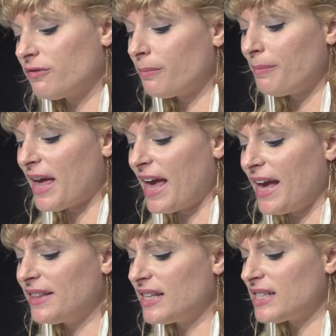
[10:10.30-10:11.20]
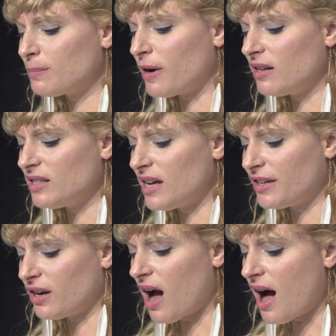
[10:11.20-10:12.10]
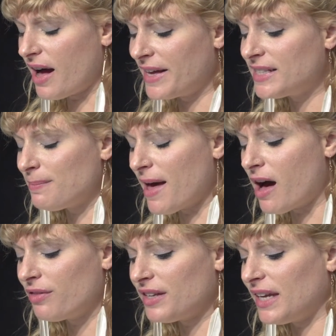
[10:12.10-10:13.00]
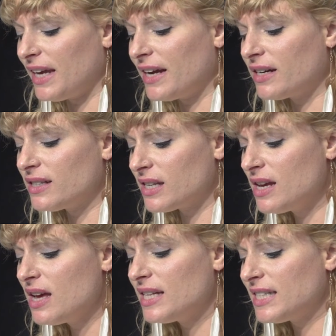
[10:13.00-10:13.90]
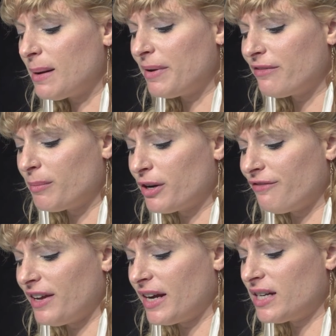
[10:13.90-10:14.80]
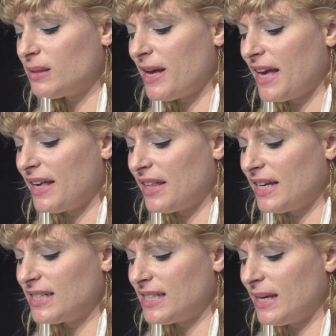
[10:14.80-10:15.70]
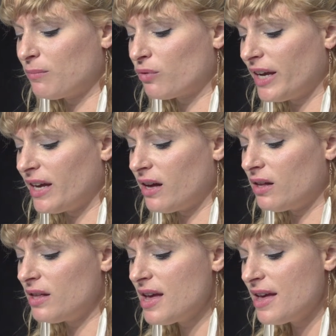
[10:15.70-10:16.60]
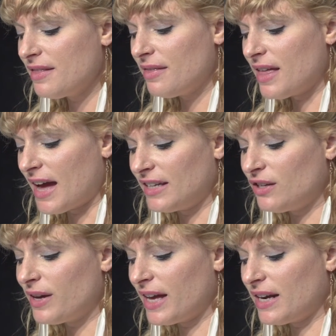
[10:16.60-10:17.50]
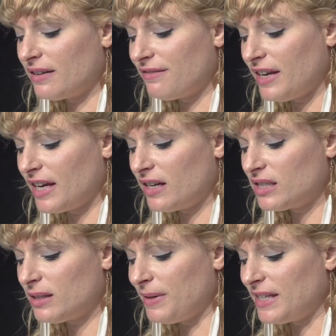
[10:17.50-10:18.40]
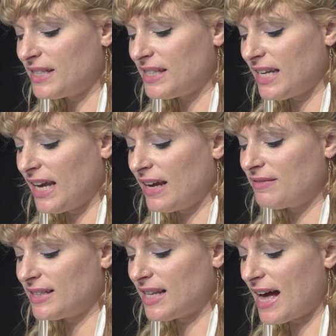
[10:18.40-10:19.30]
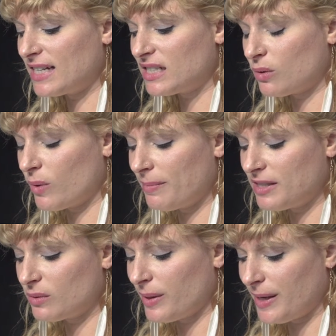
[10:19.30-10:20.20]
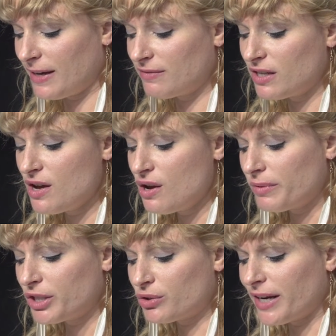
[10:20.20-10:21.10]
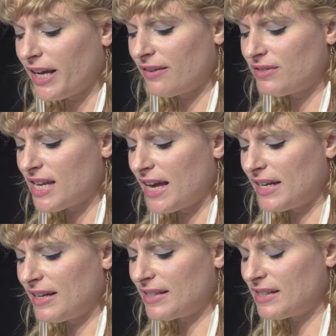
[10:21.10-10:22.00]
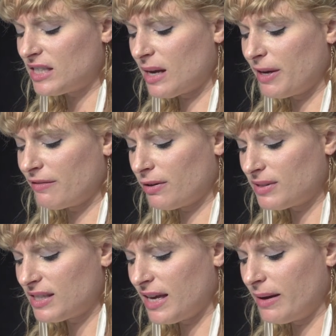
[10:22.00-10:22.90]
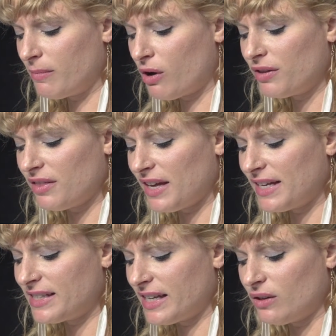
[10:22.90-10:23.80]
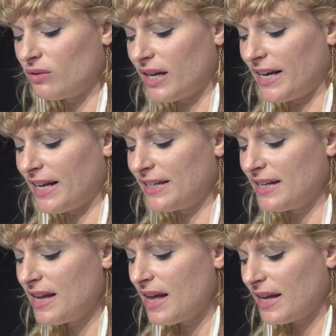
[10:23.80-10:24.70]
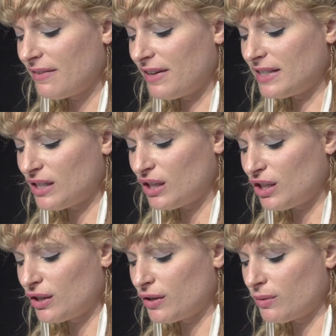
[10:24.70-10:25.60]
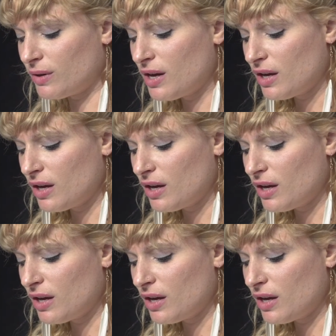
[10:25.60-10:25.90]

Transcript: from pain that sprouts out your eyes, mouth, and ears, stemming from your fears, making things seem real that you cannot feel. To be deceived, at last the web is weaved, retrieved, taken in, stemming from sim. All the things that you let in, give into you